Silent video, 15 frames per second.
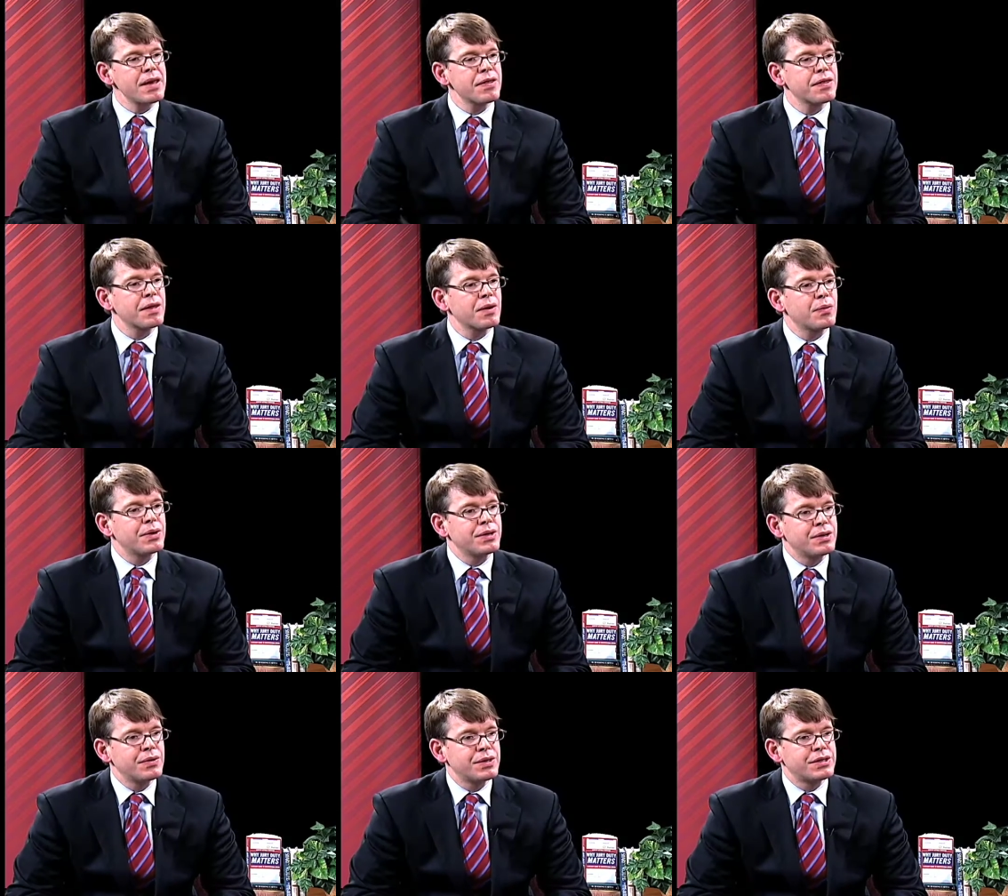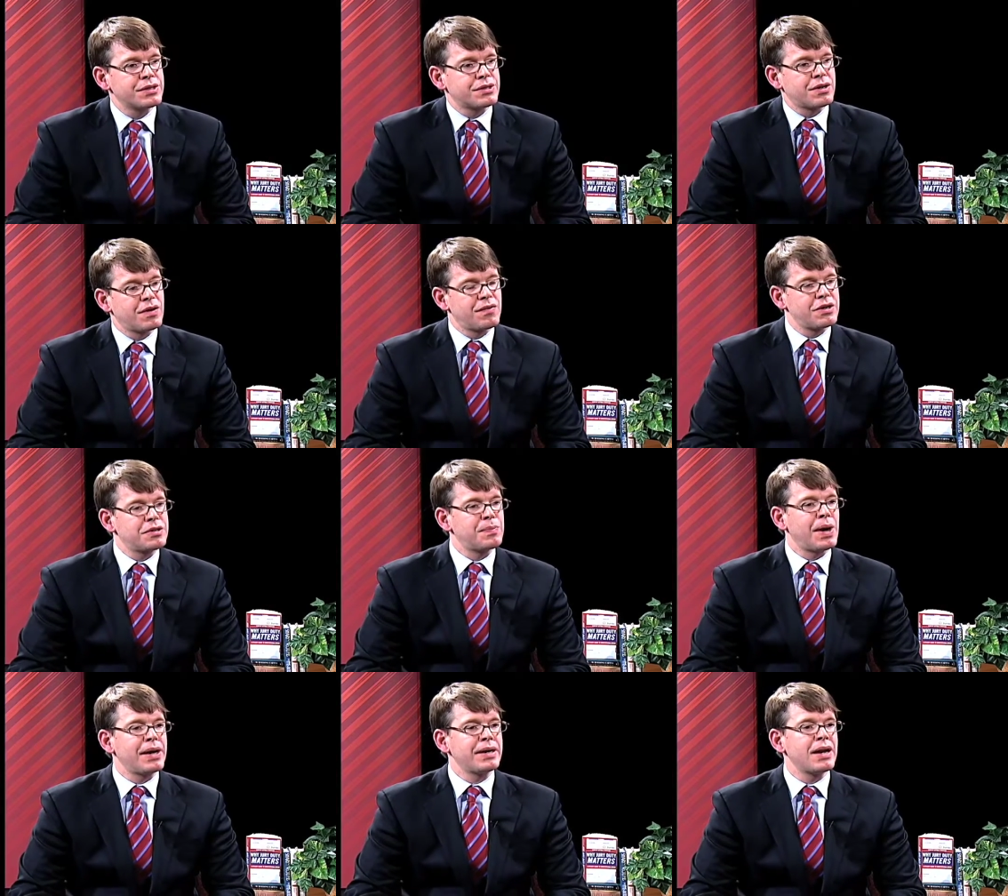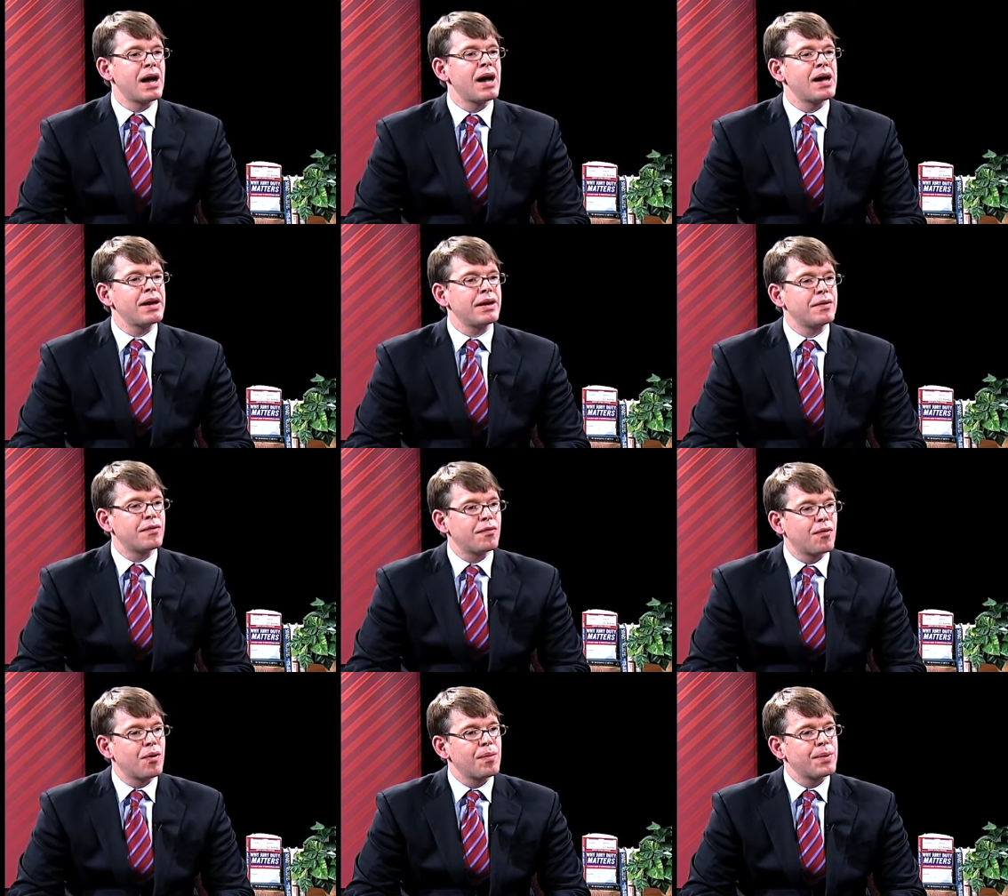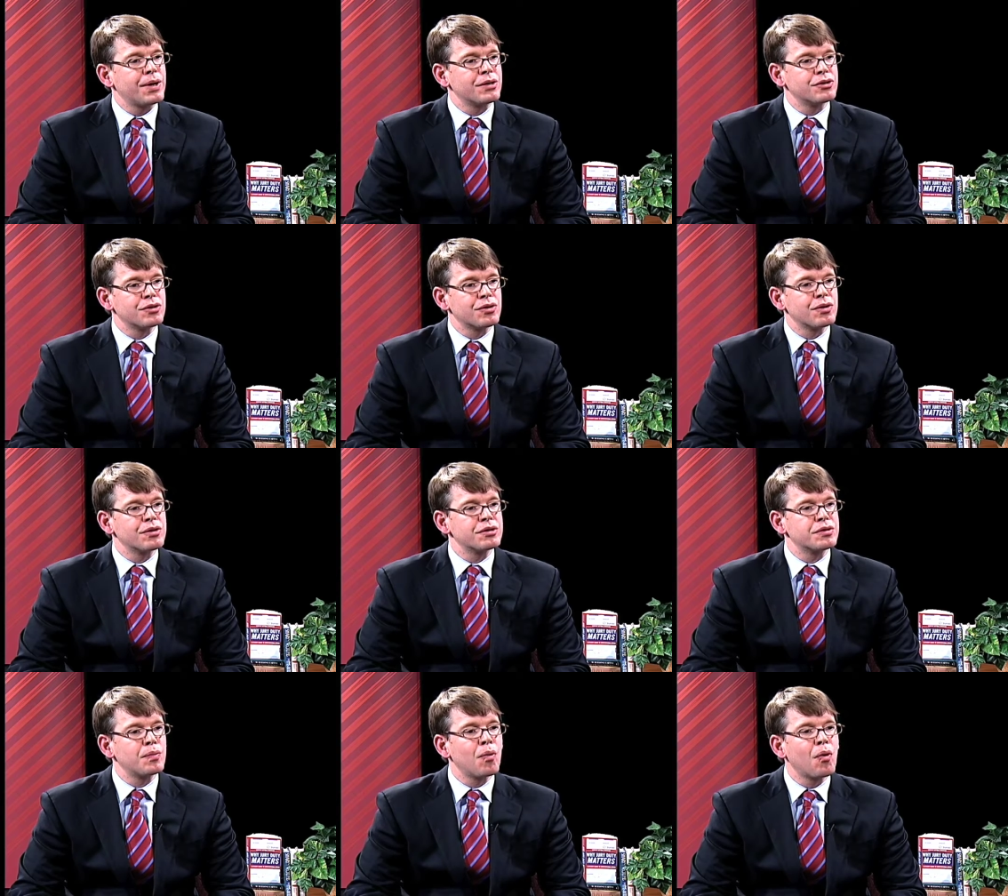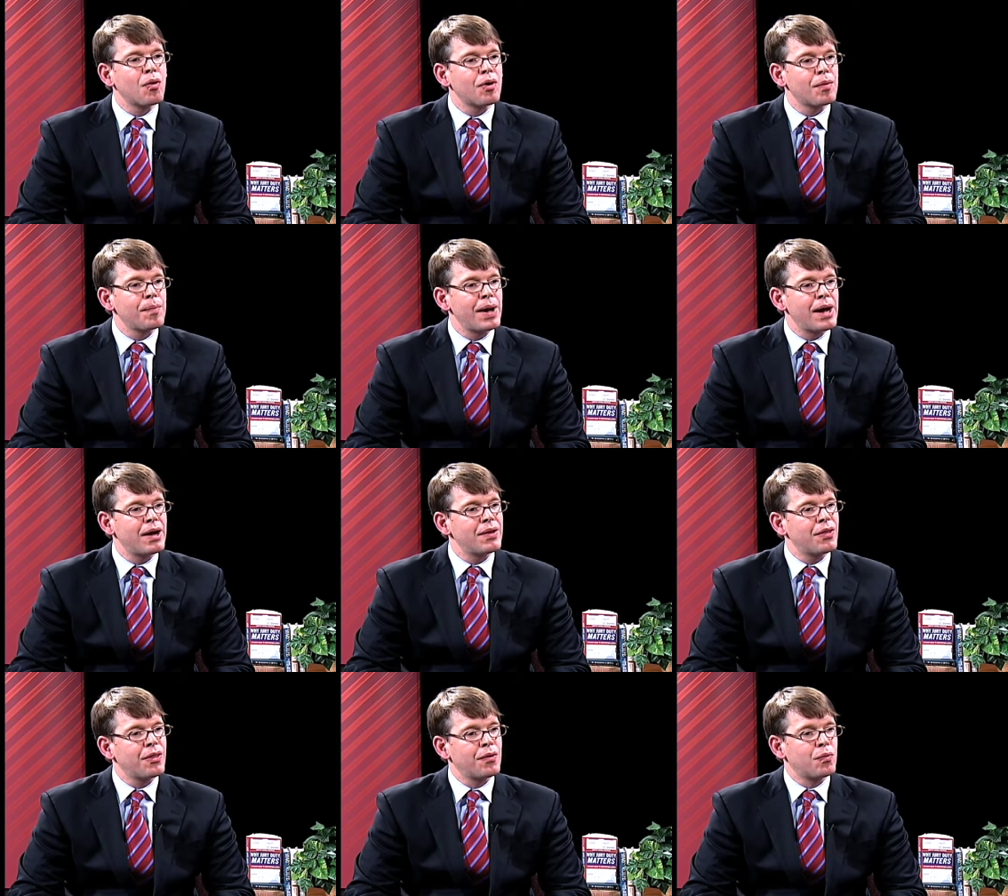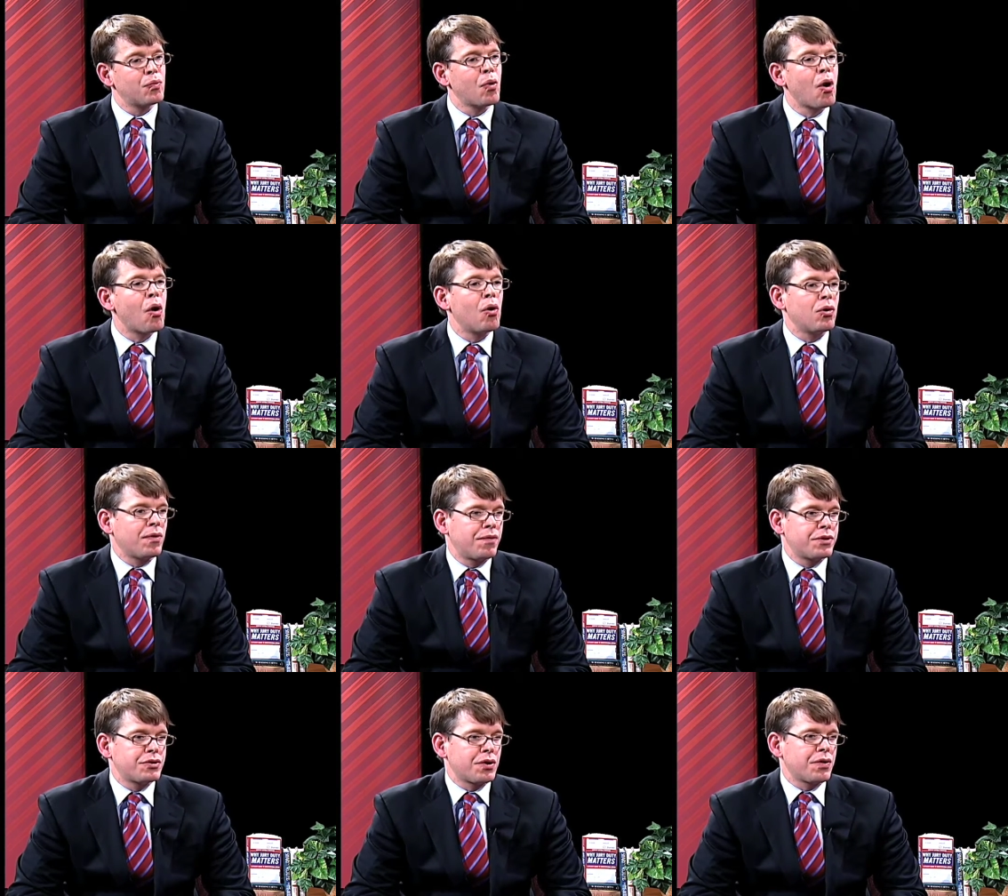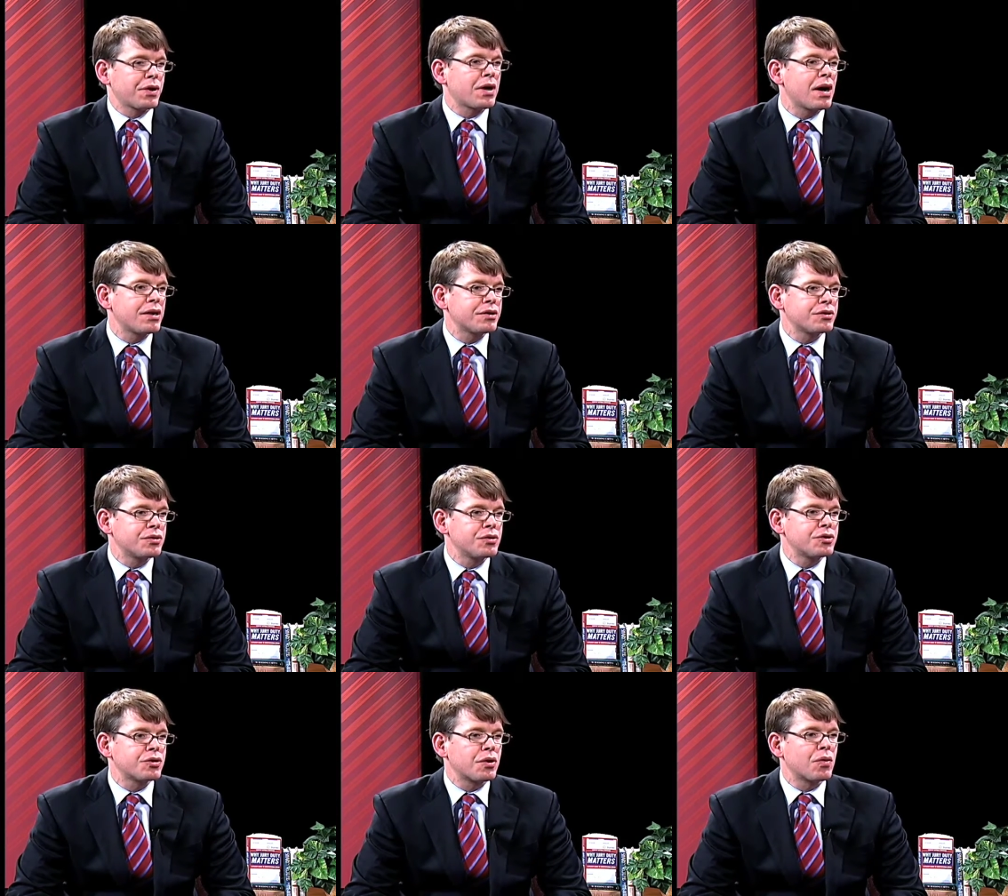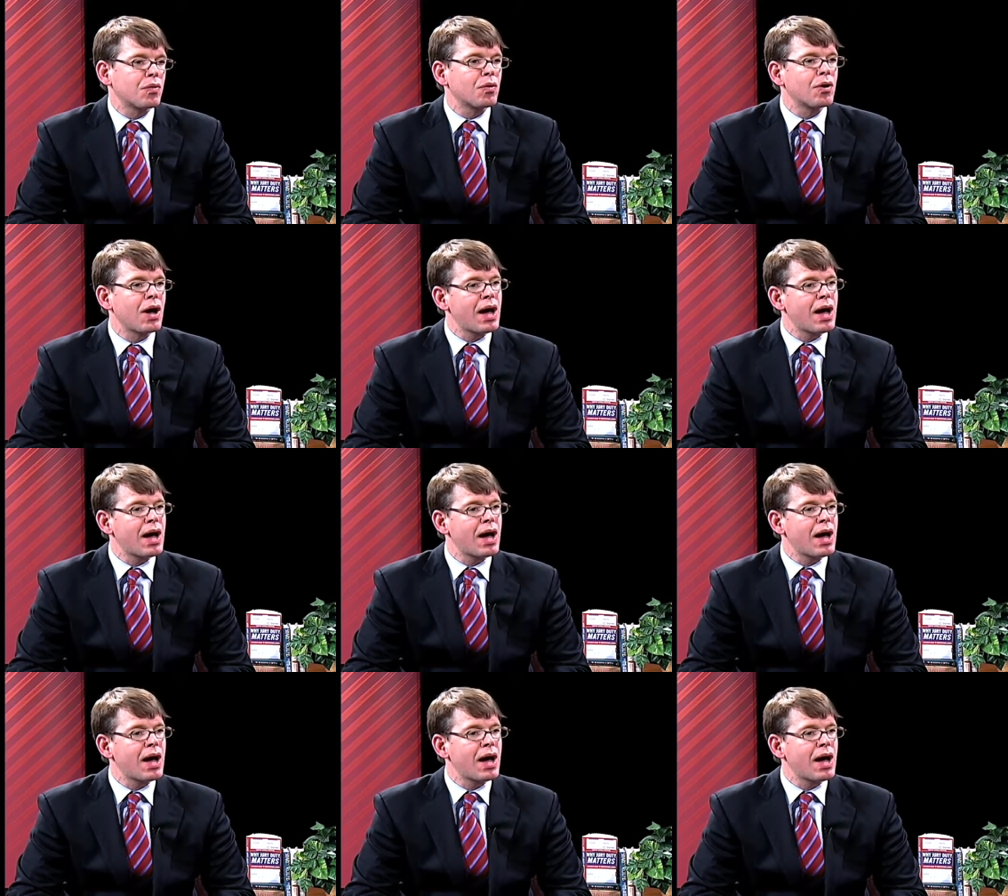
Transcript: think we do a disservice by not informing jurors more about the role of the jury, the constitutional role.